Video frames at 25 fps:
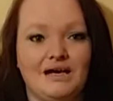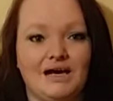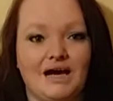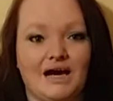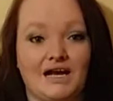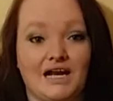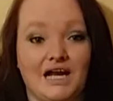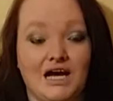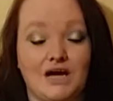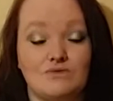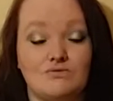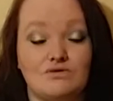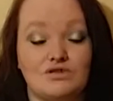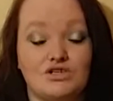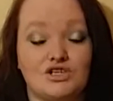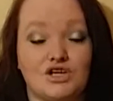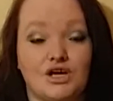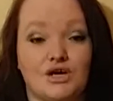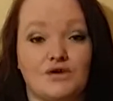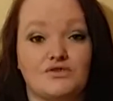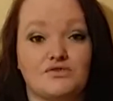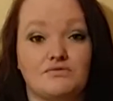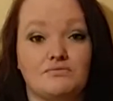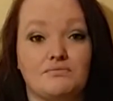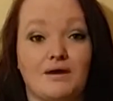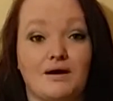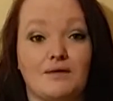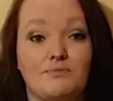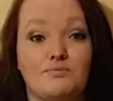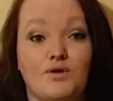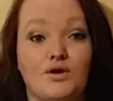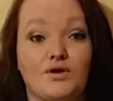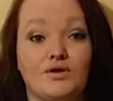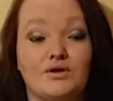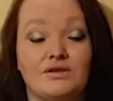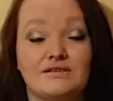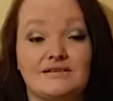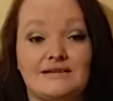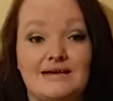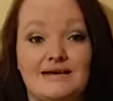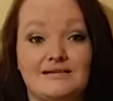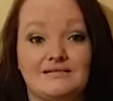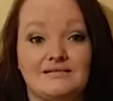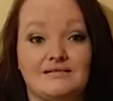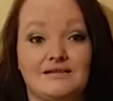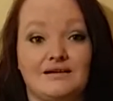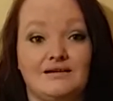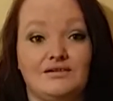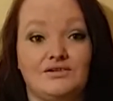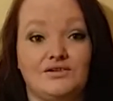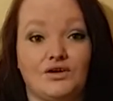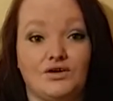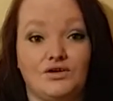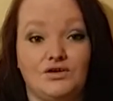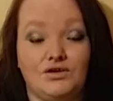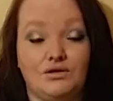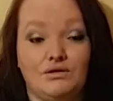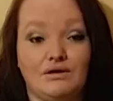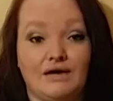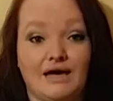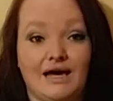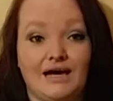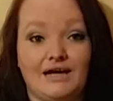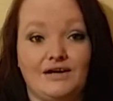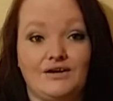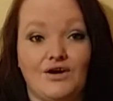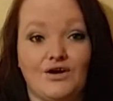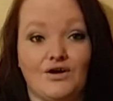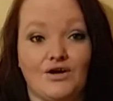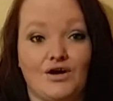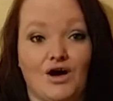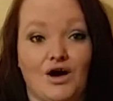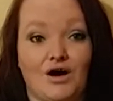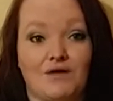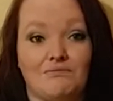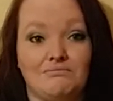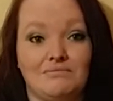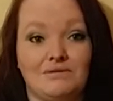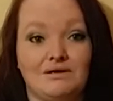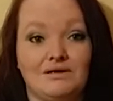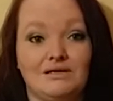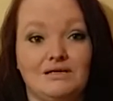and I was chosen by producttesting.uk.com